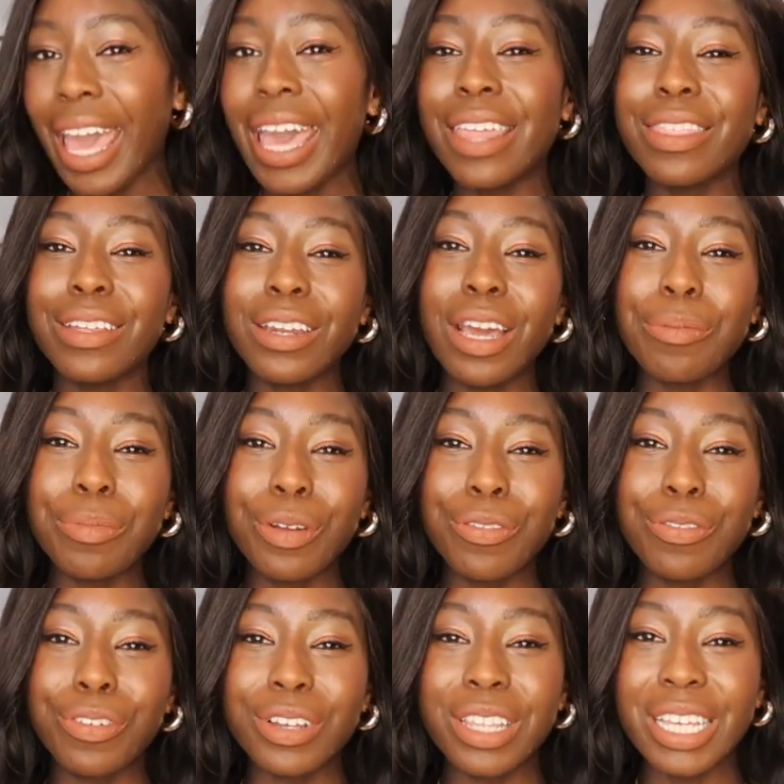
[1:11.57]
And the
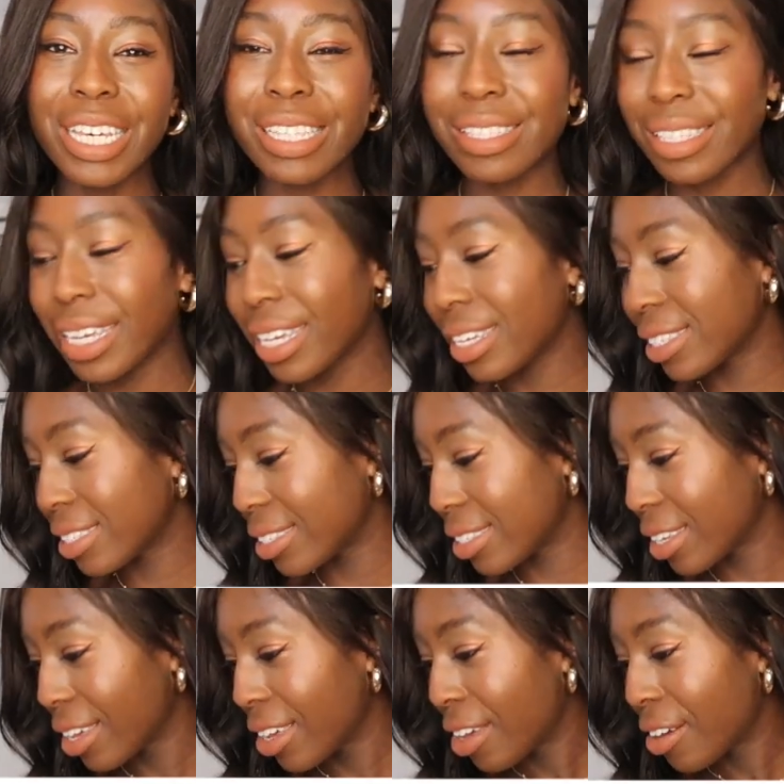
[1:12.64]
number for this
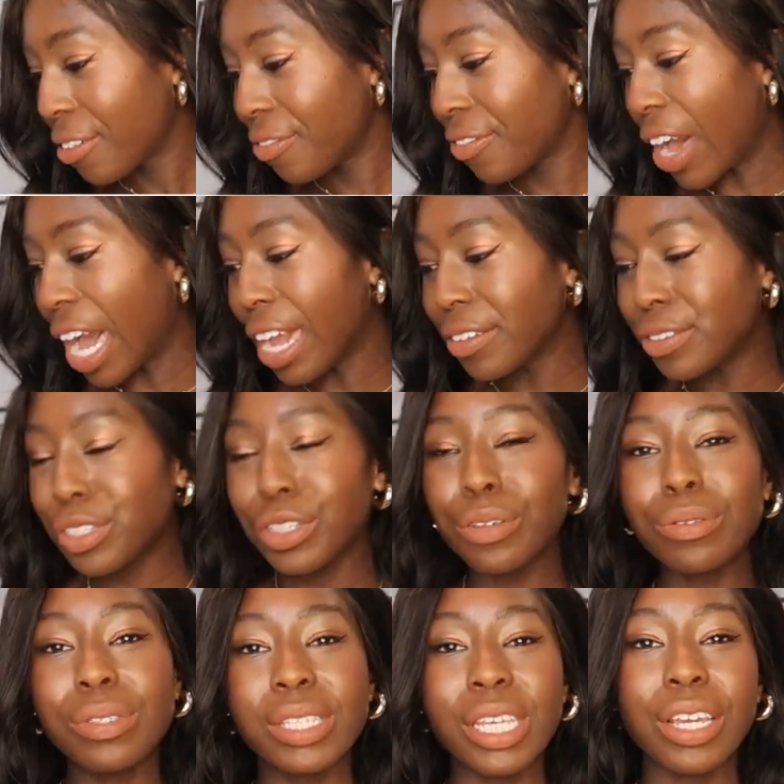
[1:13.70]
is five
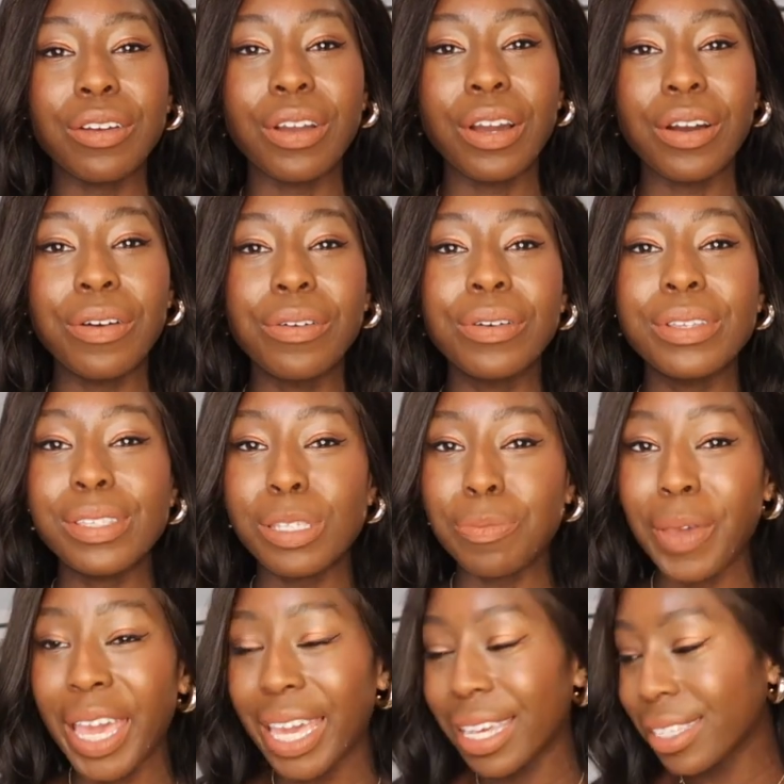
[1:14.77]
two zero
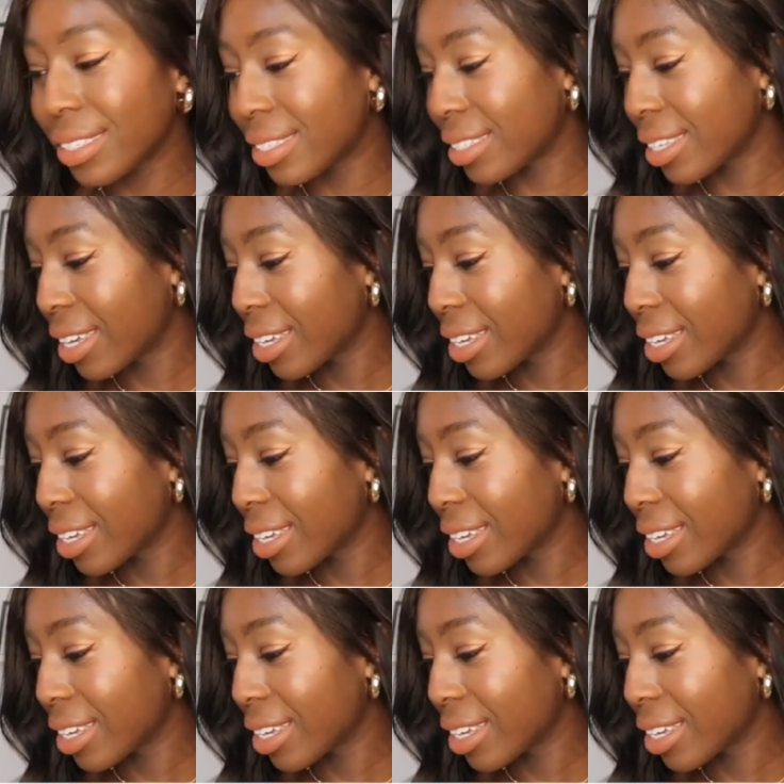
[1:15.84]
space